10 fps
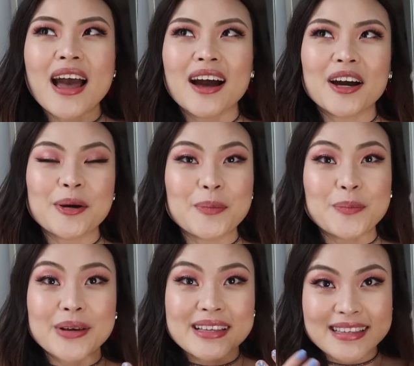
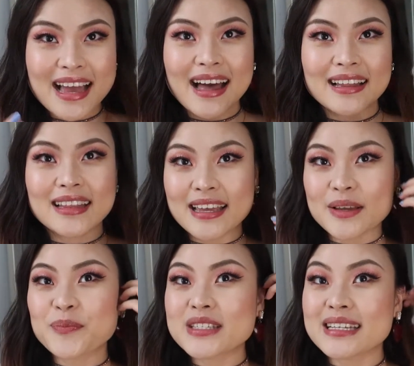But yeah,
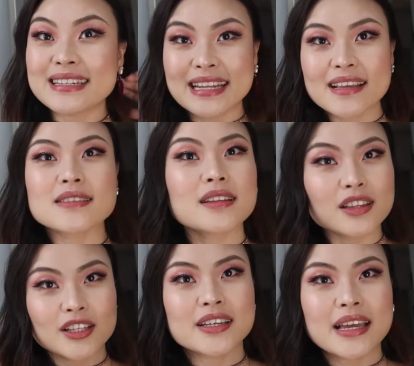like today's
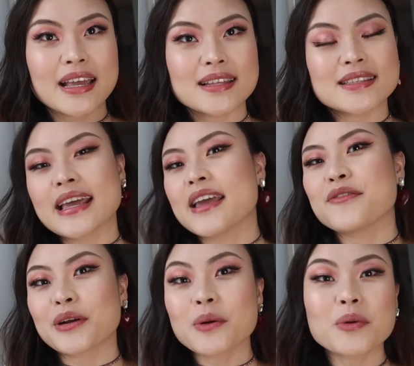look, it's a
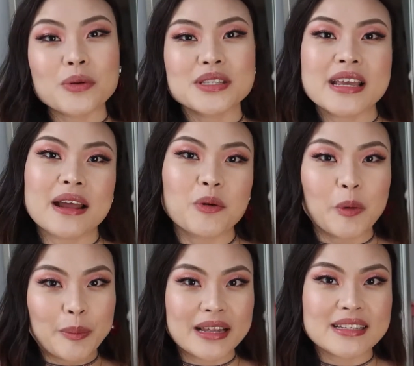very rosy and
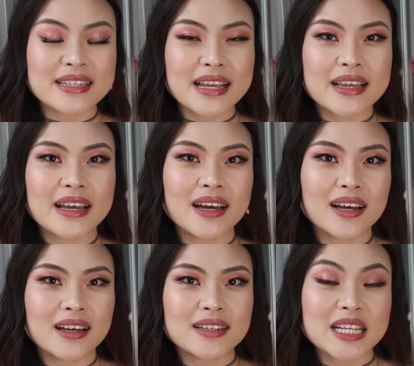romantic
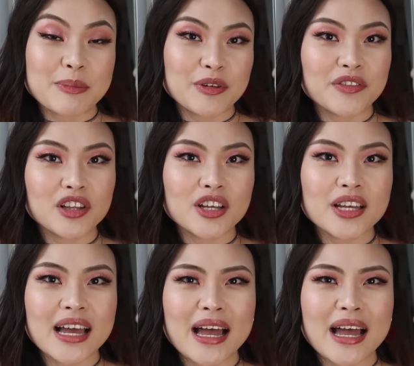type of look.